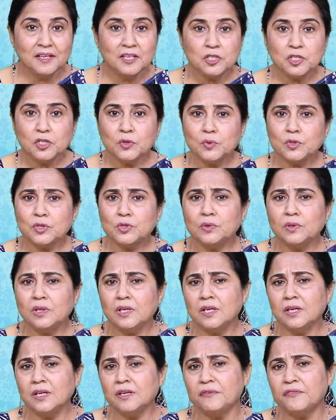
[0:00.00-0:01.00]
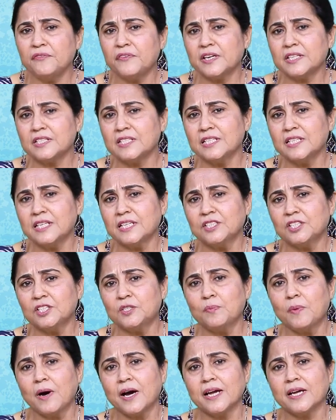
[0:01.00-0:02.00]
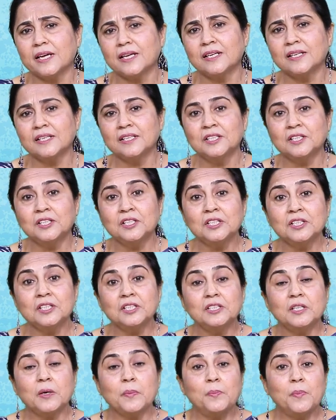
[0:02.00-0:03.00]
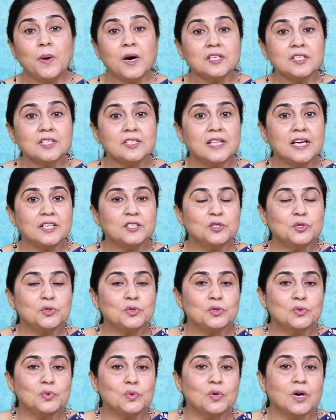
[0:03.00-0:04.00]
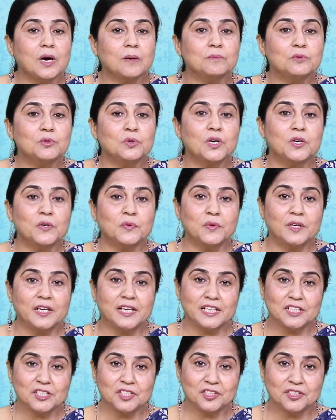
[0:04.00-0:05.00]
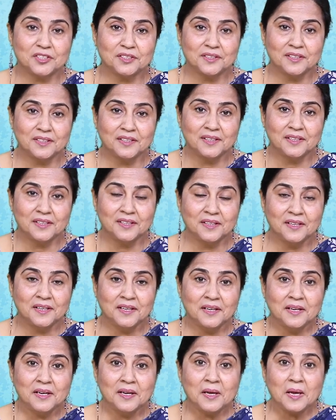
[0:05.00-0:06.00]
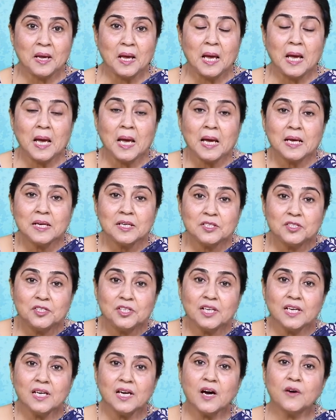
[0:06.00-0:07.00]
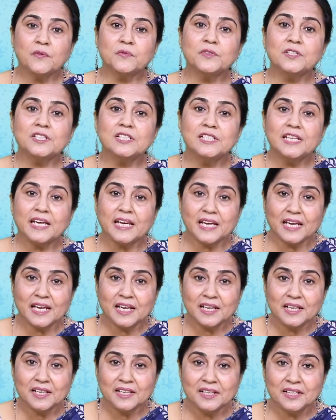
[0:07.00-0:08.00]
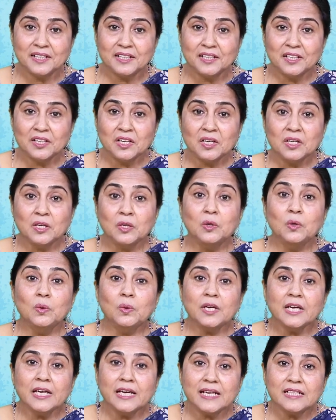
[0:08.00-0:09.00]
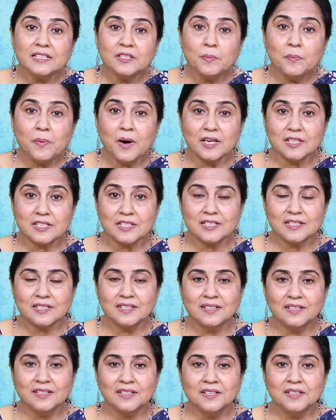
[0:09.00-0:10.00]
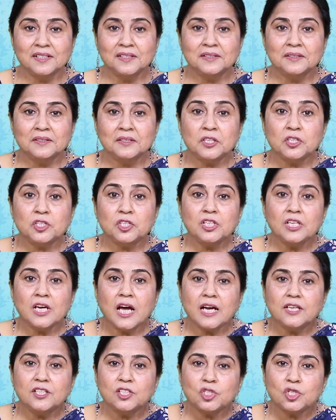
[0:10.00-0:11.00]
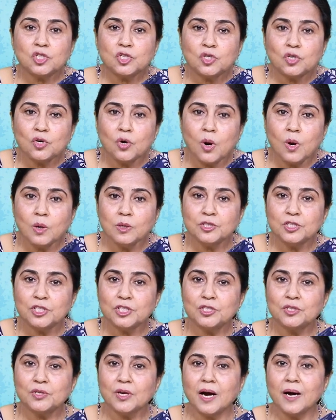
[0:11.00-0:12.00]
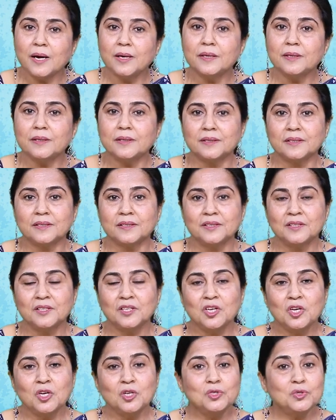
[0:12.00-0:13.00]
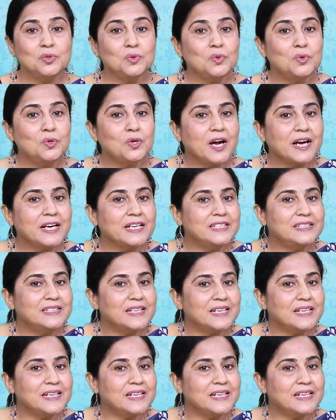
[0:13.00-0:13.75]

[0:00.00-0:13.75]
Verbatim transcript: She was really fascinated by the bus that used to come to her village. And day after day, looking at the bus, she had a strong desire to ride